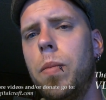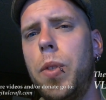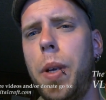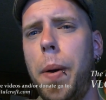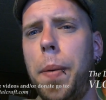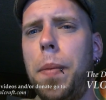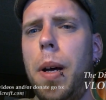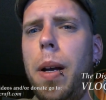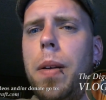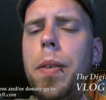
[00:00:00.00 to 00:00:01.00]
so
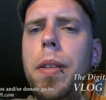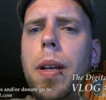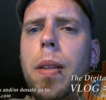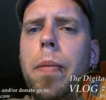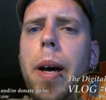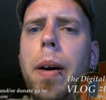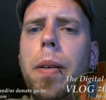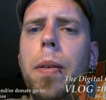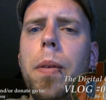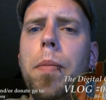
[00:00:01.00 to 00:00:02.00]
I understand the
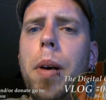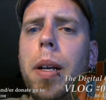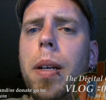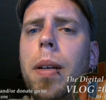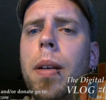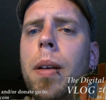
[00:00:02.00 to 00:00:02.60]
value of money.